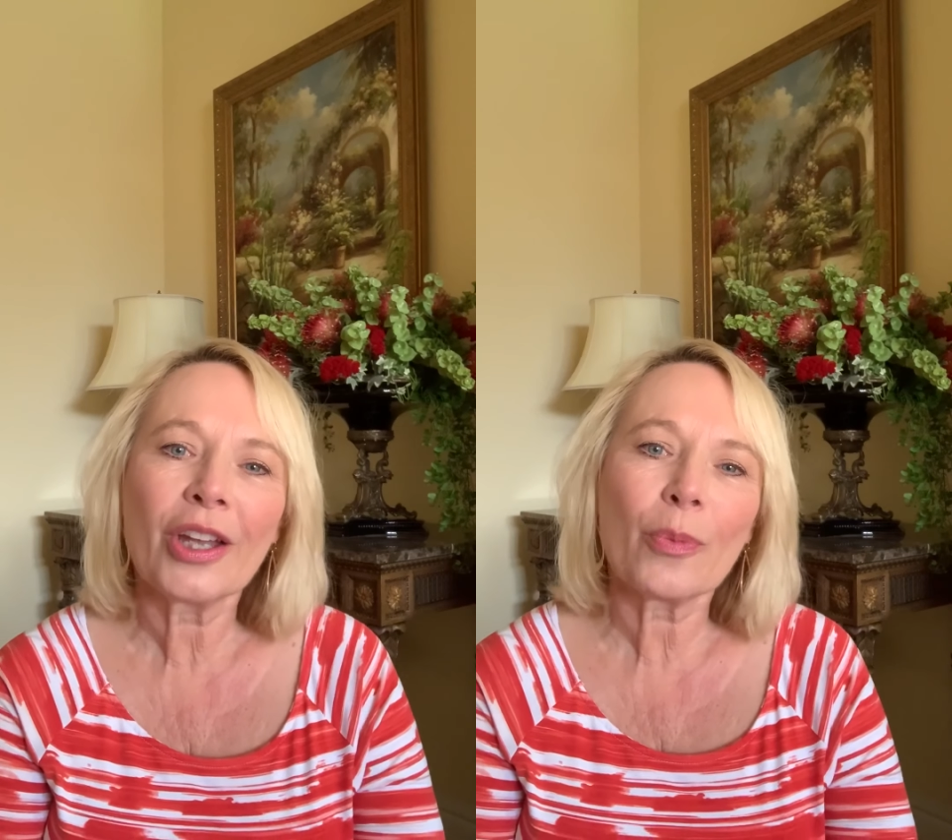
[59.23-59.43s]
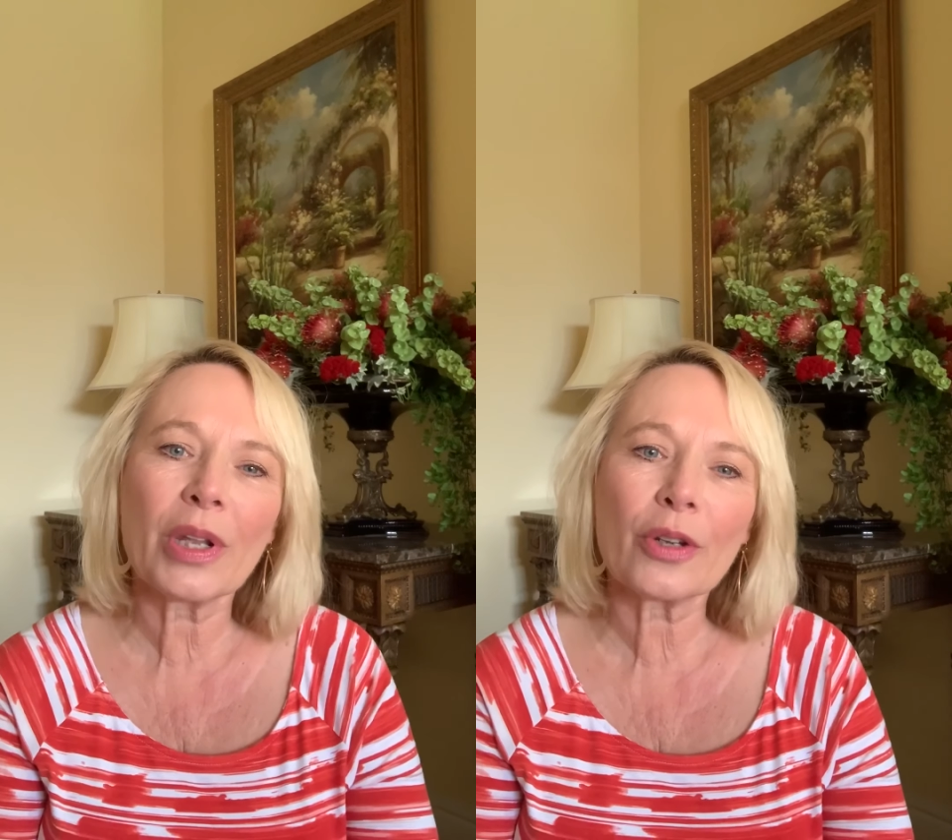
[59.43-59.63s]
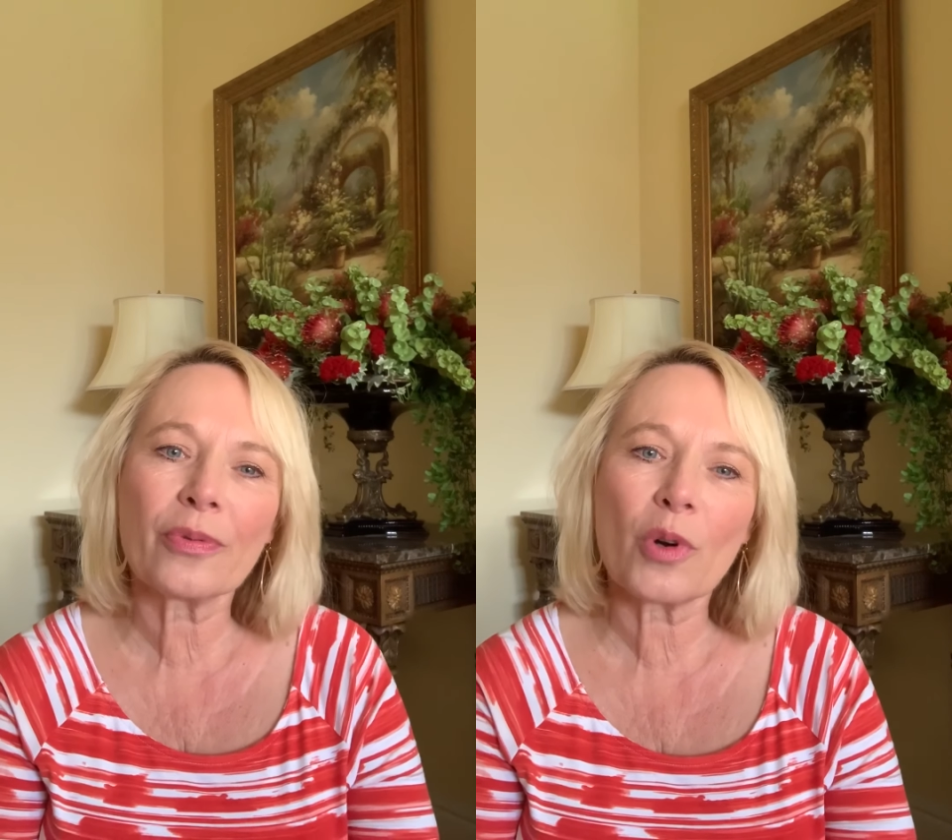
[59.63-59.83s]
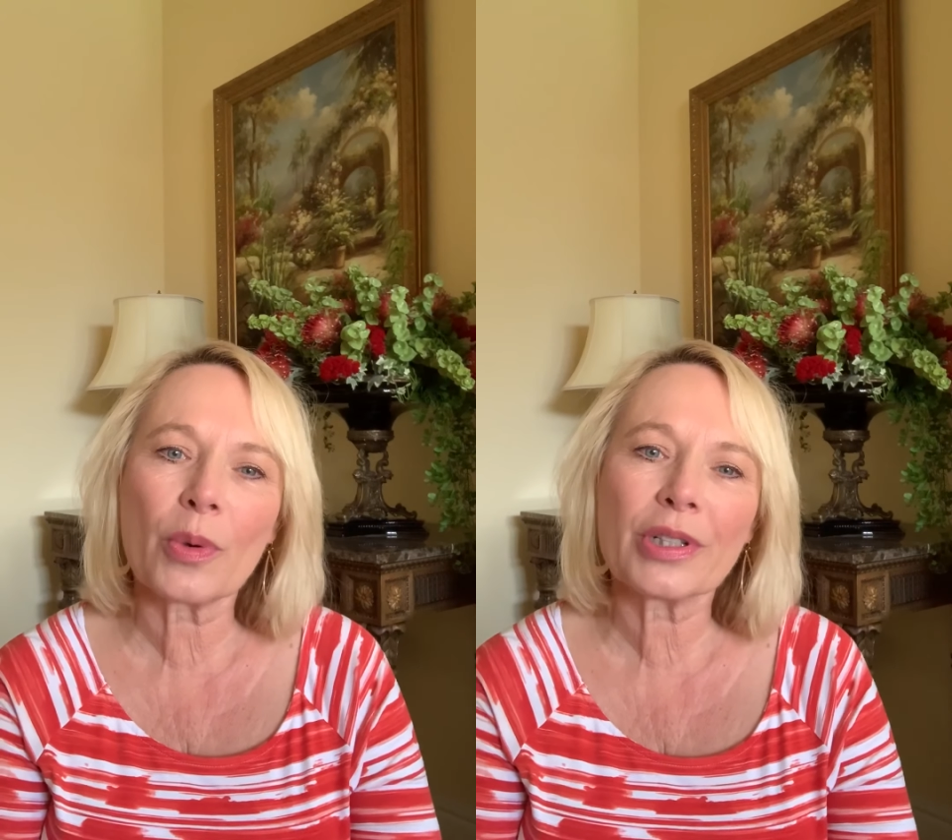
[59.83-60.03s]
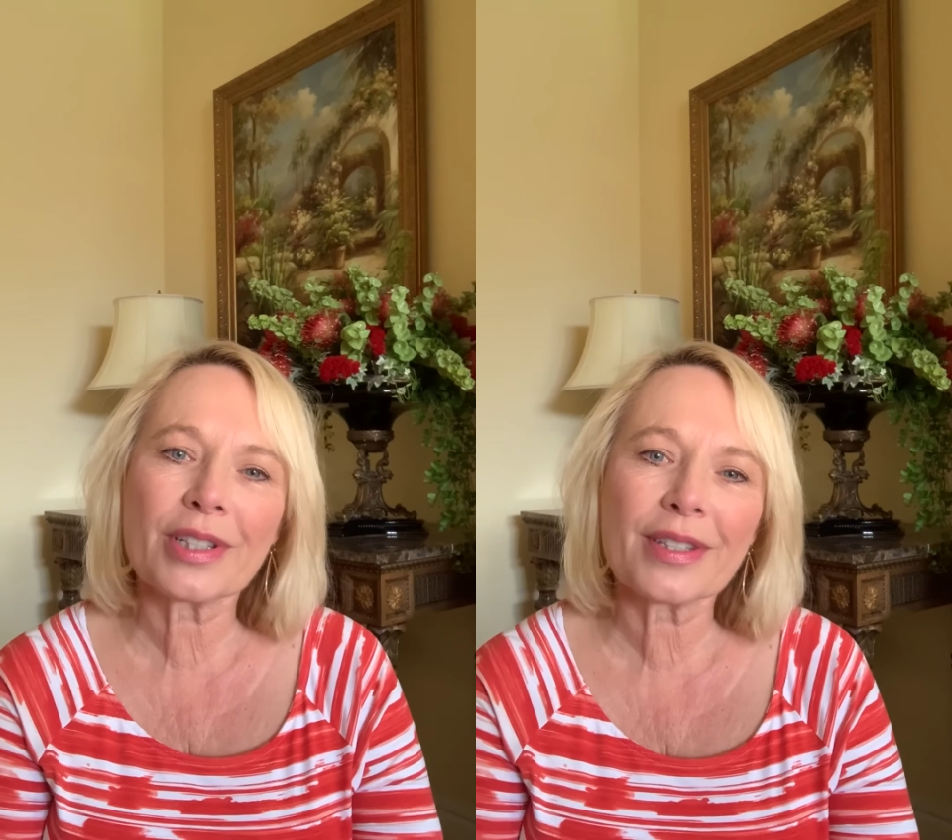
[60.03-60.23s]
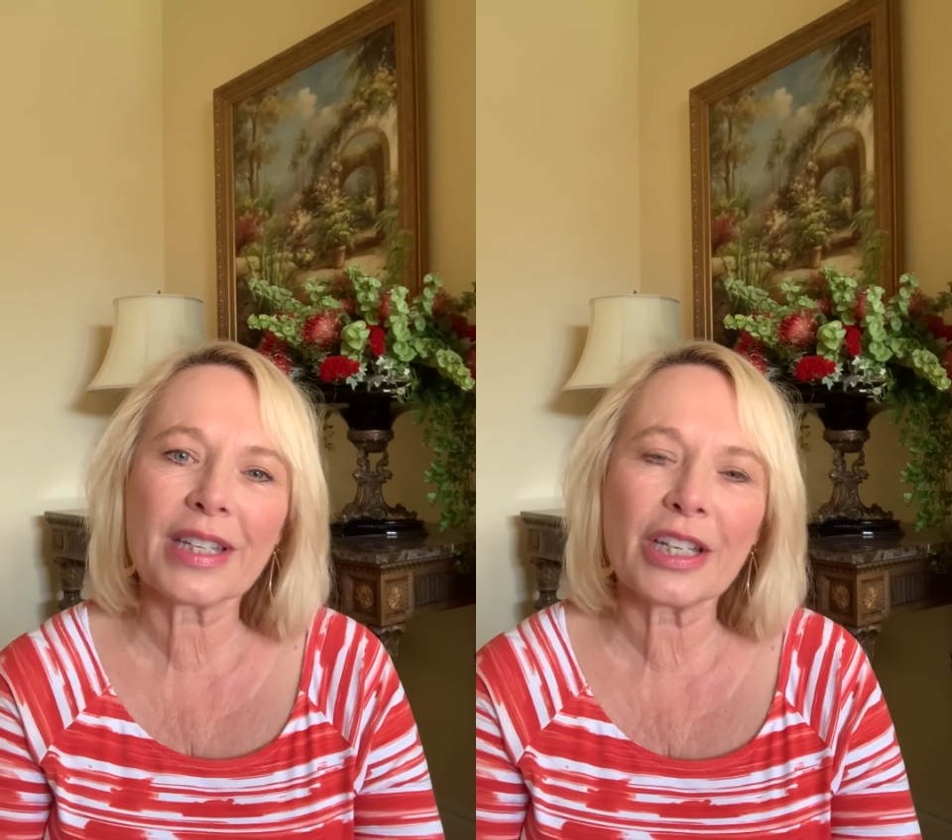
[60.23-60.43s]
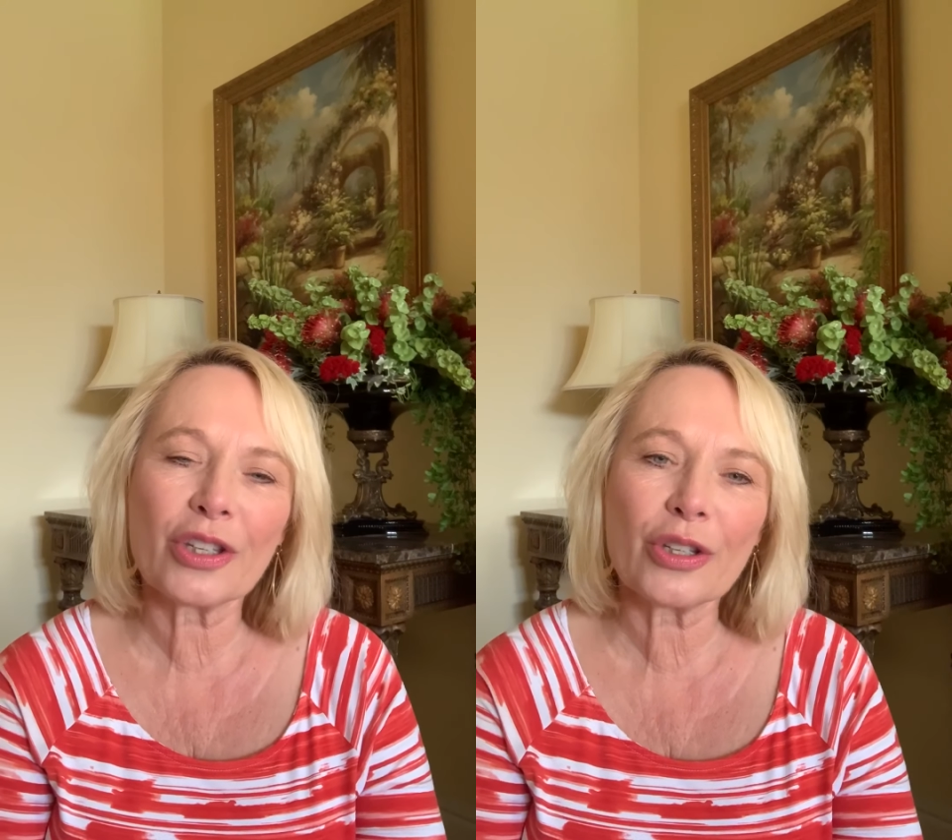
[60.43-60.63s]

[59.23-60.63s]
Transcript: We look forward to seeing